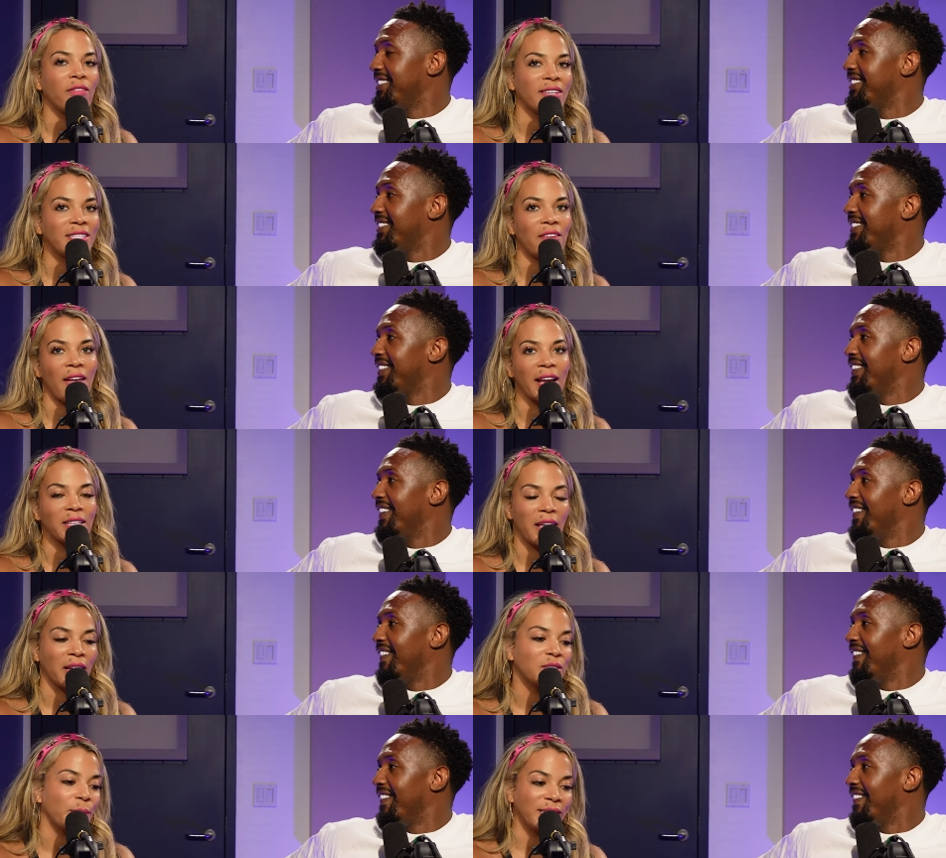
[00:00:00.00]
Speaker 1: of us have
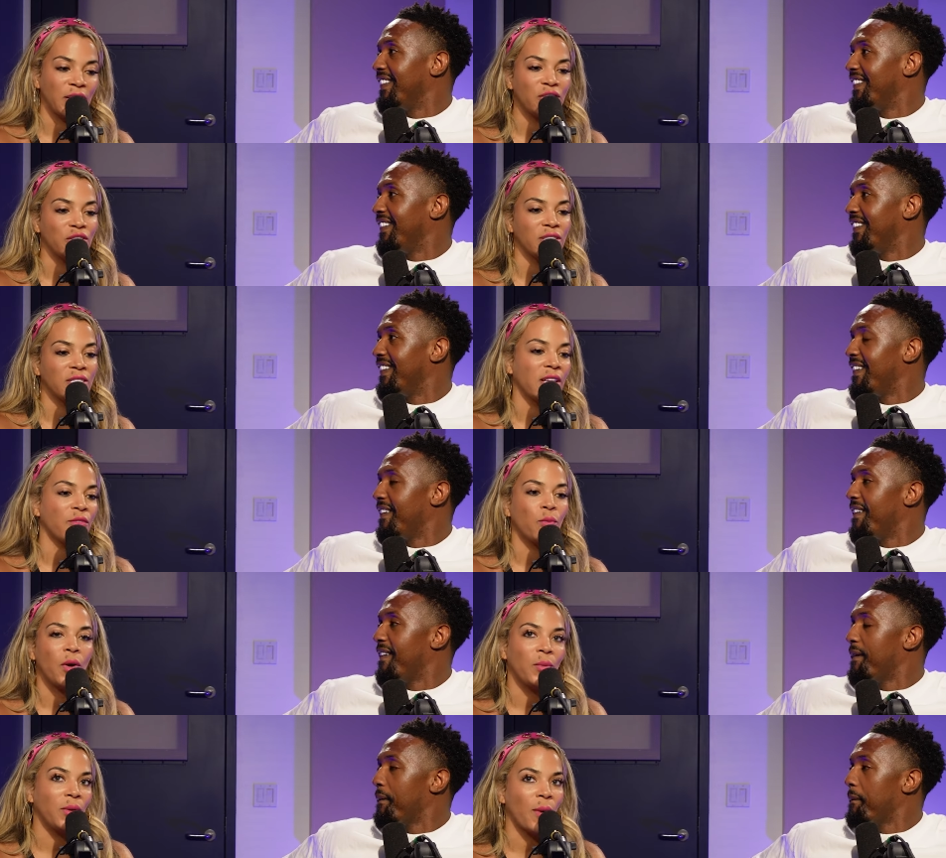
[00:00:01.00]
expectations of
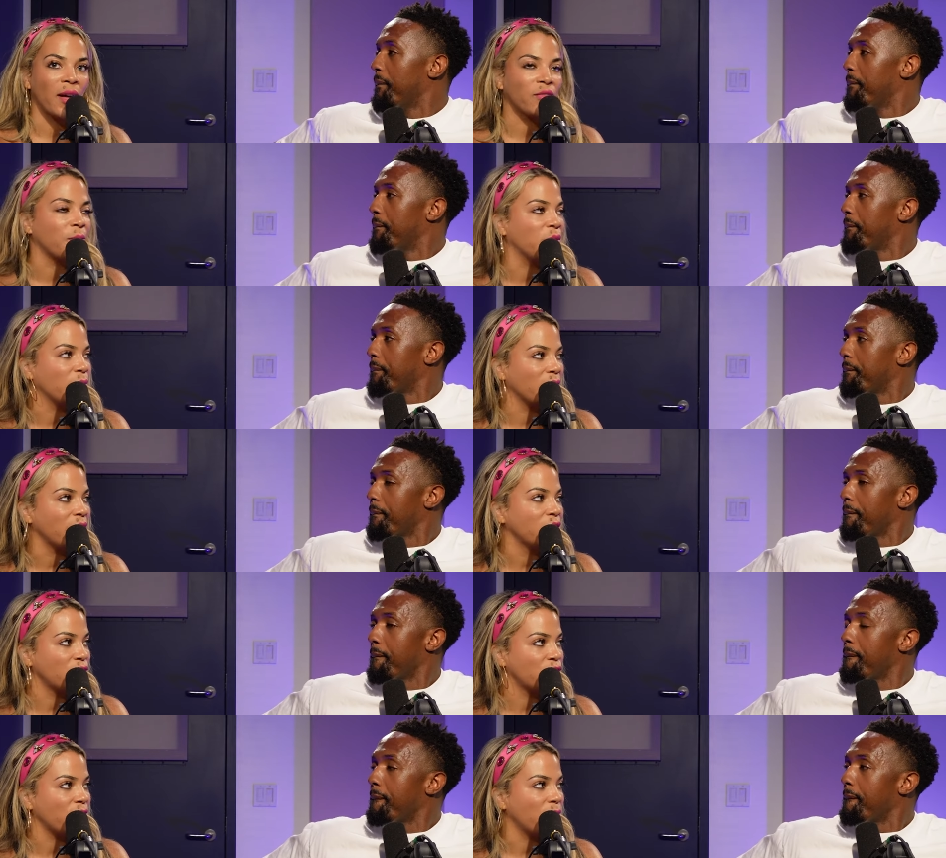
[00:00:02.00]
what we want from the
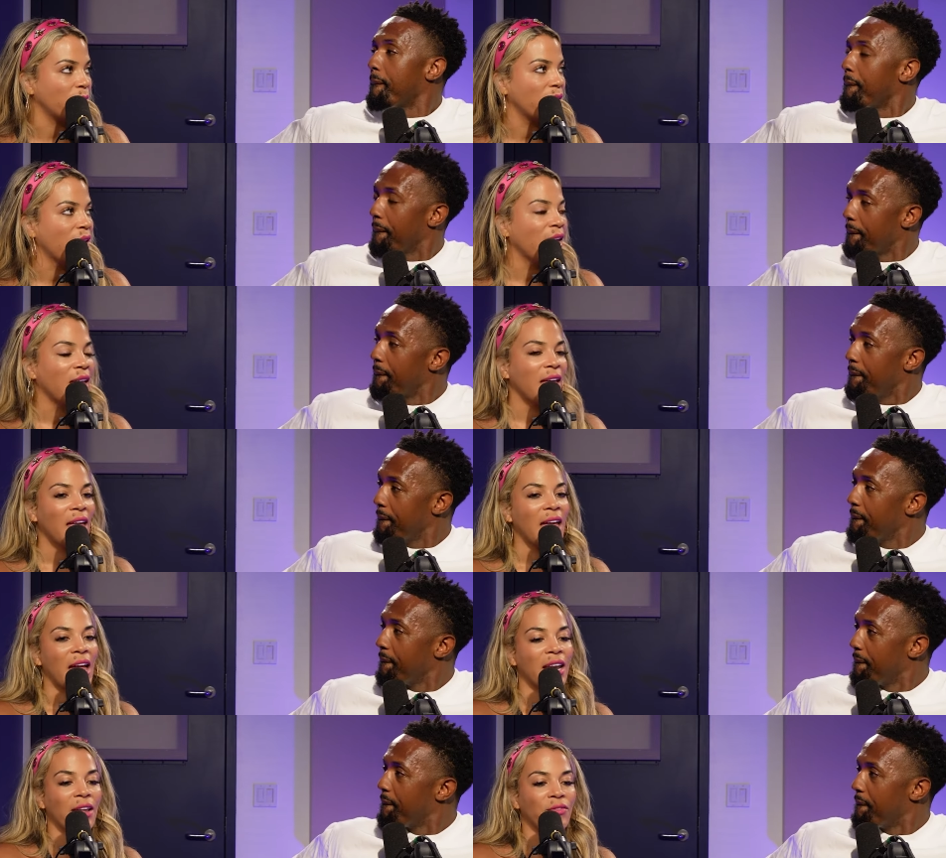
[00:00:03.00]
relationship. Mm -hmm.
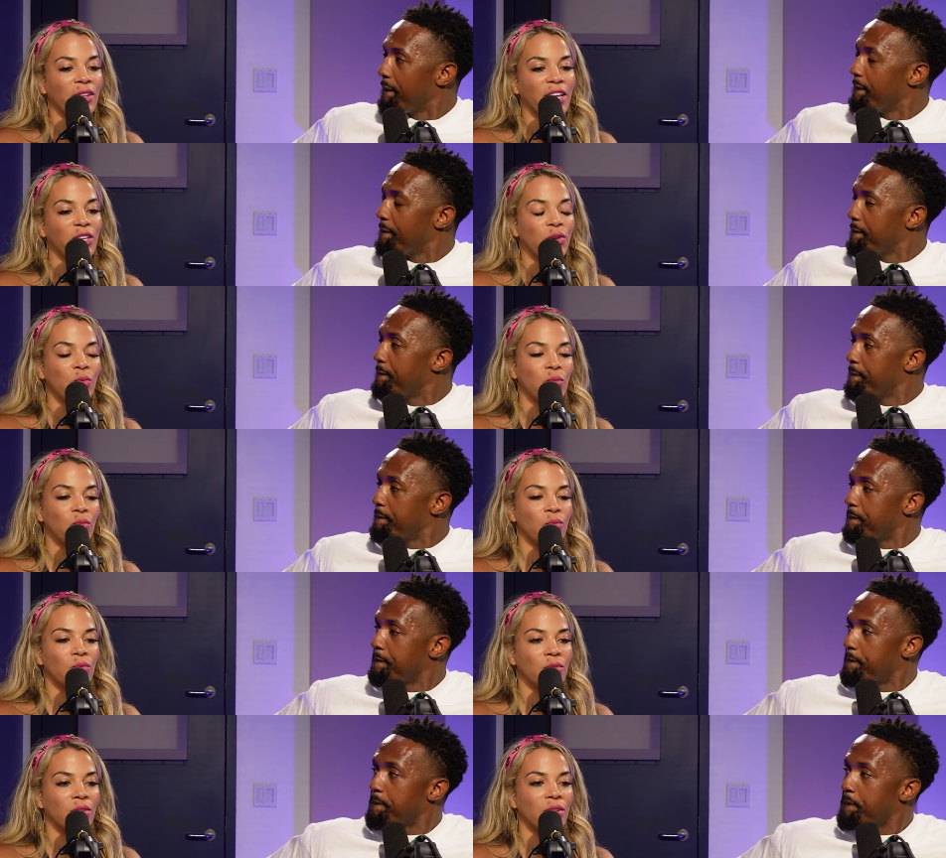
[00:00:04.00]
And I feel like you
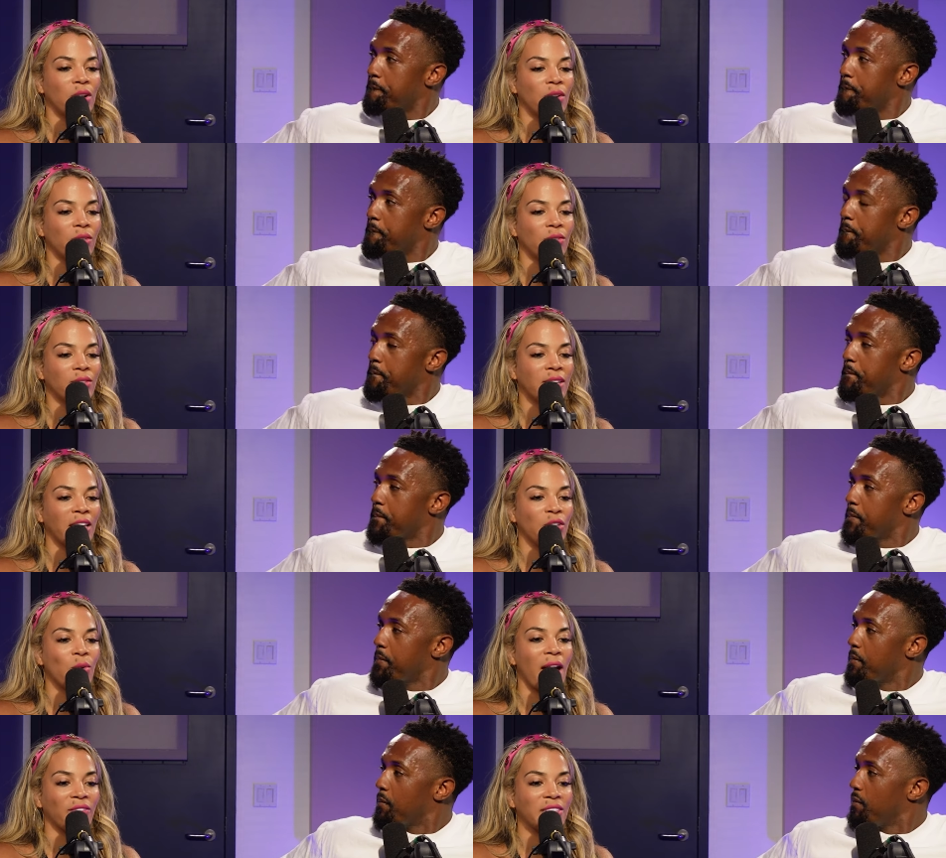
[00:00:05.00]
you know that
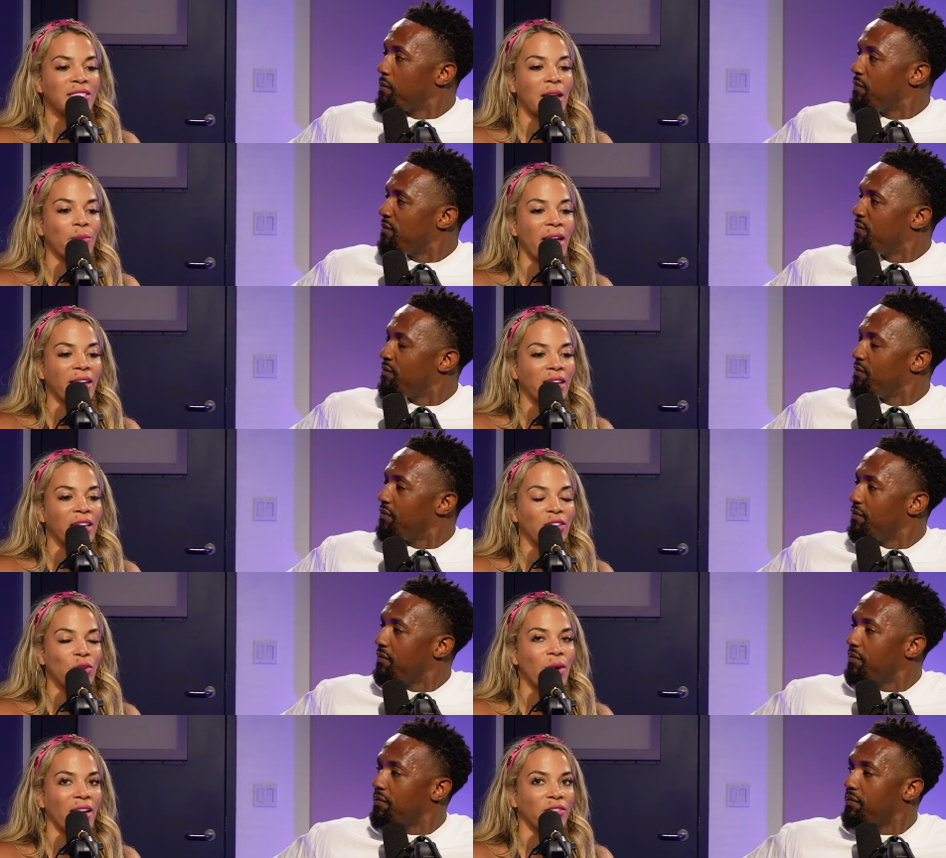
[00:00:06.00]
you have to step back
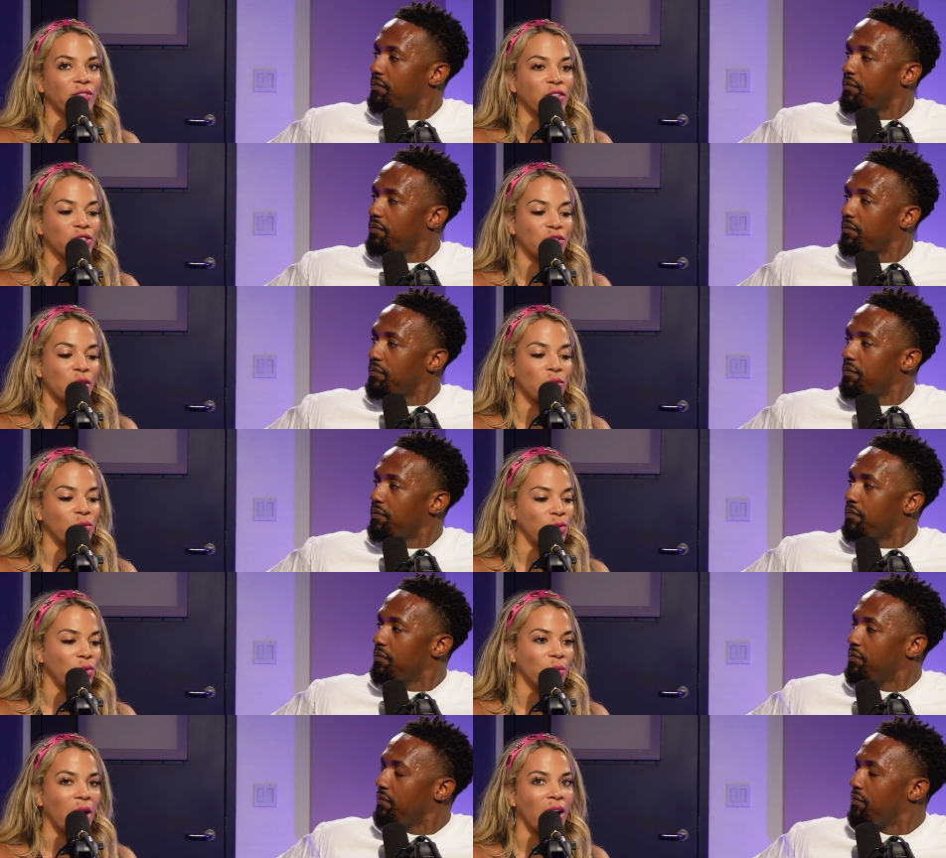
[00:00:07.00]
and you have to first know who
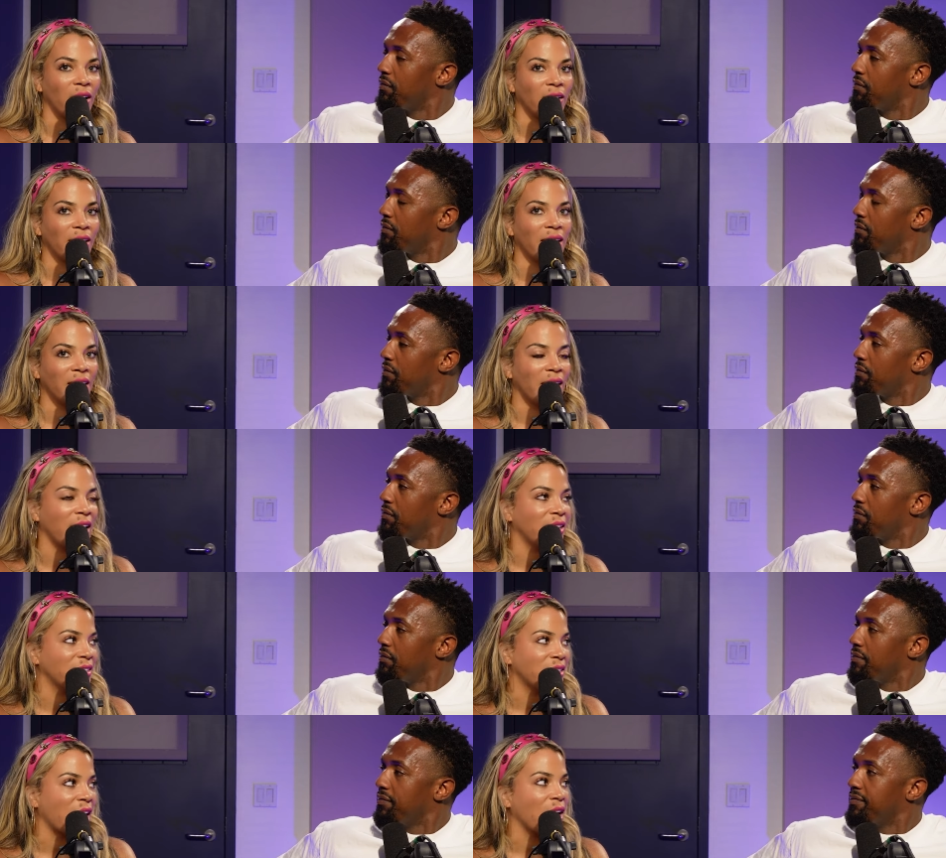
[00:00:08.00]
you are and
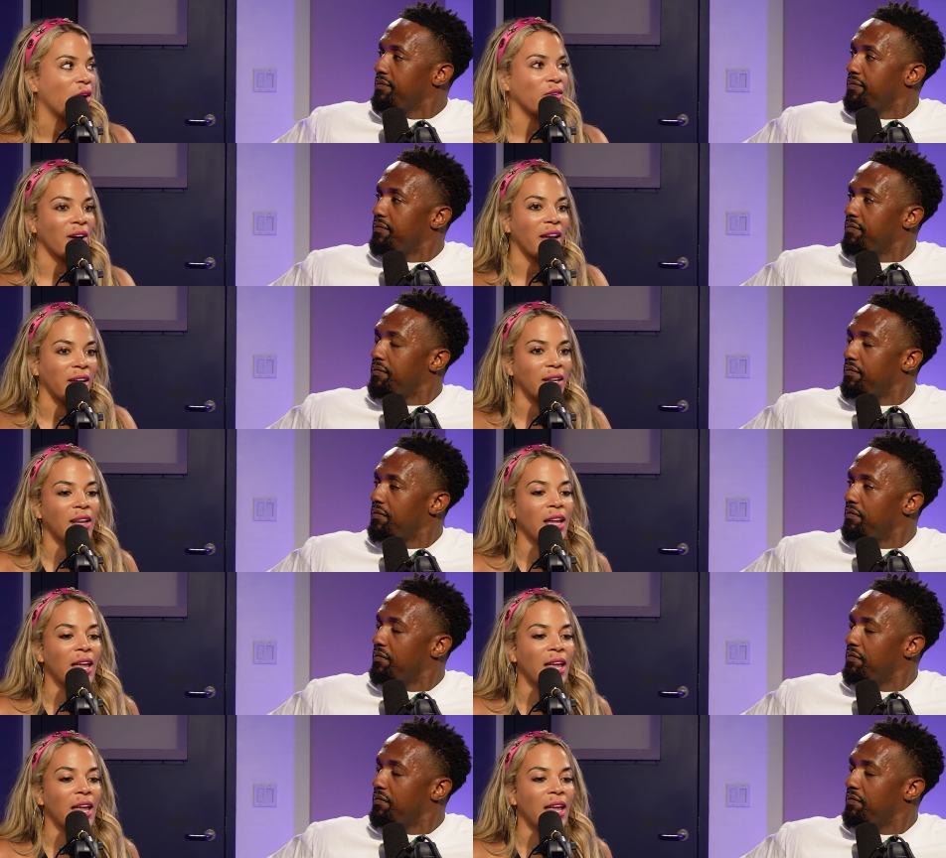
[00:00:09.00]
and say all right